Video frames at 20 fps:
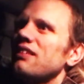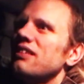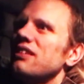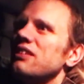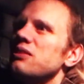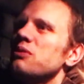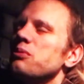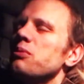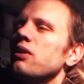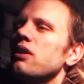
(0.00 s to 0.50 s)

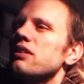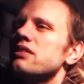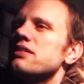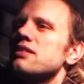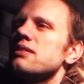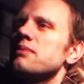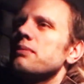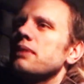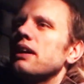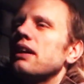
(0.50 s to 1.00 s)
you want
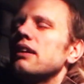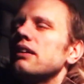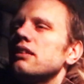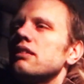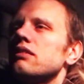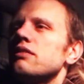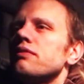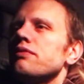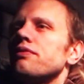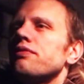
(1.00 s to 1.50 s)
some kind
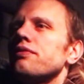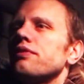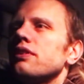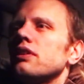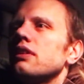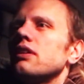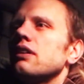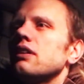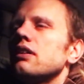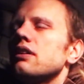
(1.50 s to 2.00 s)
of
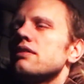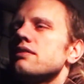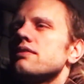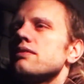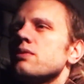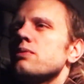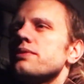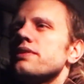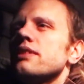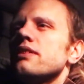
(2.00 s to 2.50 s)

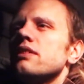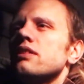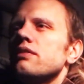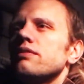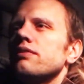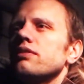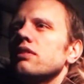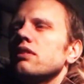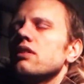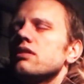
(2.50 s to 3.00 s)

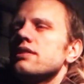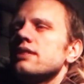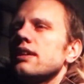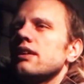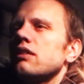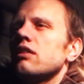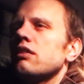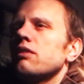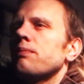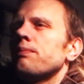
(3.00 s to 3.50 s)
associative
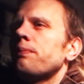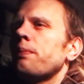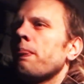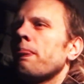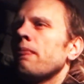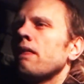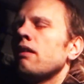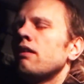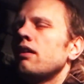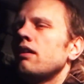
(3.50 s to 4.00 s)
container.
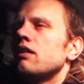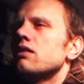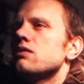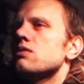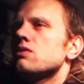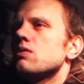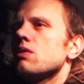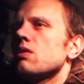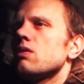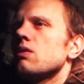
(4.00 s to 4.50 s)

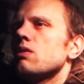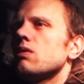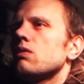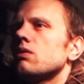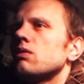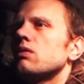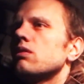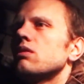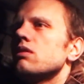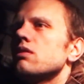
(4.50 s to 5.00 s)

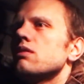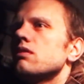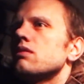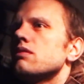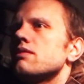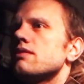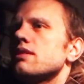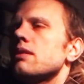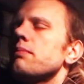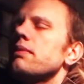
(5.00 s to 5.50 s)
So
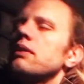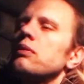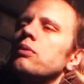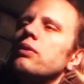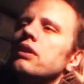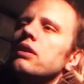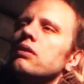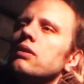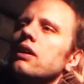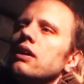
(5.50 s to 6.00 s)
something
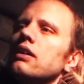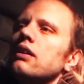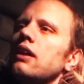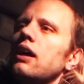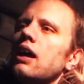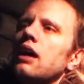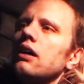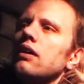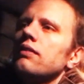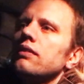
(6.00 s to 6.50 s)
where you can
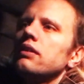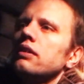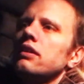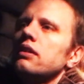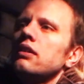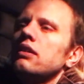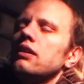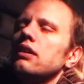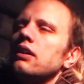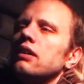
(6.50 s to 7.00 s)
have
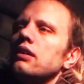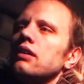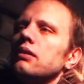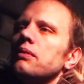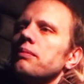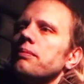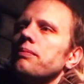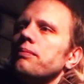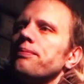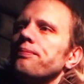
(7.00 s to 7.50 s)
a
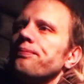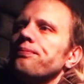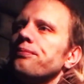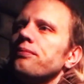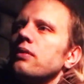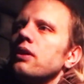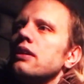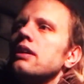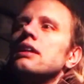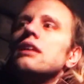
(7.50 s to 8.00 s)

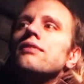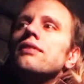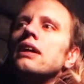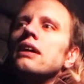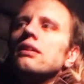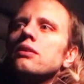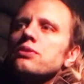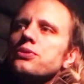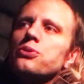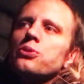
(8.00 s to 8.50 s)
key
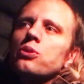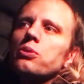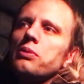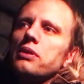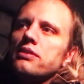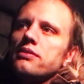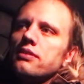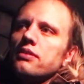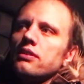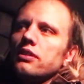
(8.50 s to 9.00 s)
value store,
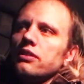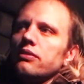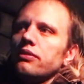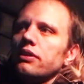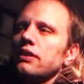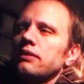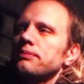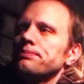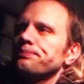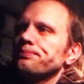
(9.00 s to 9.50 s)
basically,
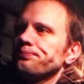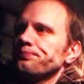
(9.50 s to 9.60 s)
right?